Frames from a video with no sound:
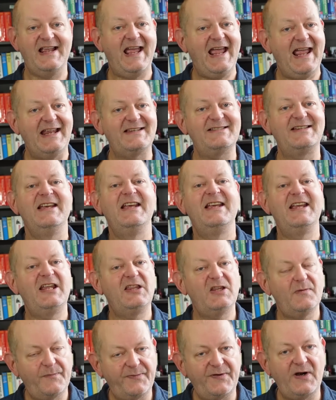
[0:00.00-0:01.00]
And
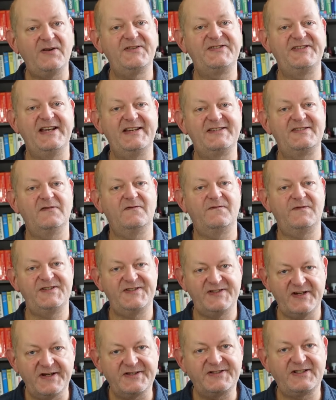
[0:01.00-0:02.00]
in the process of
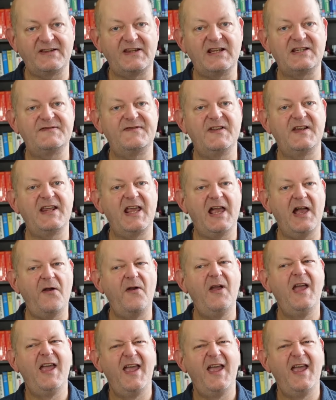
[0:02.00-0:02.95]
researching this video,